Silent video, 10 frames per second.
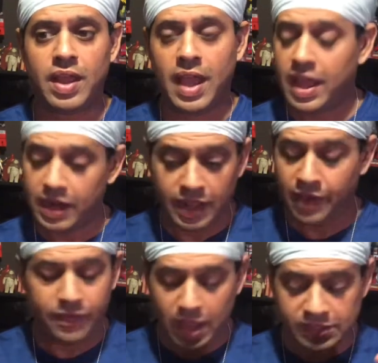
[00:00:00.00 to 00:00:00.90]
And
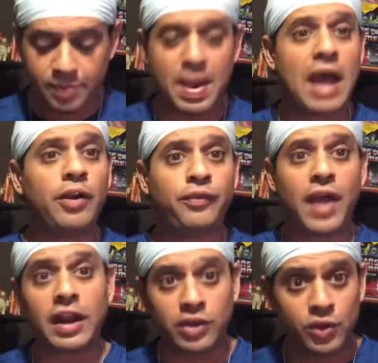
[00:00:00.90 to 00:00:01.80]
as a matter of
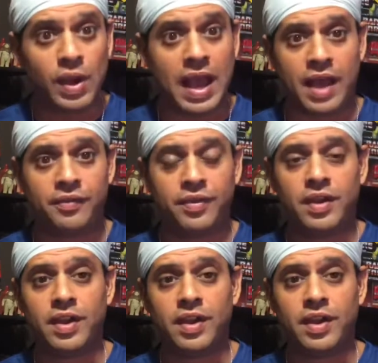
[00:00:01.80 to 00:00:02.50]
fact, you have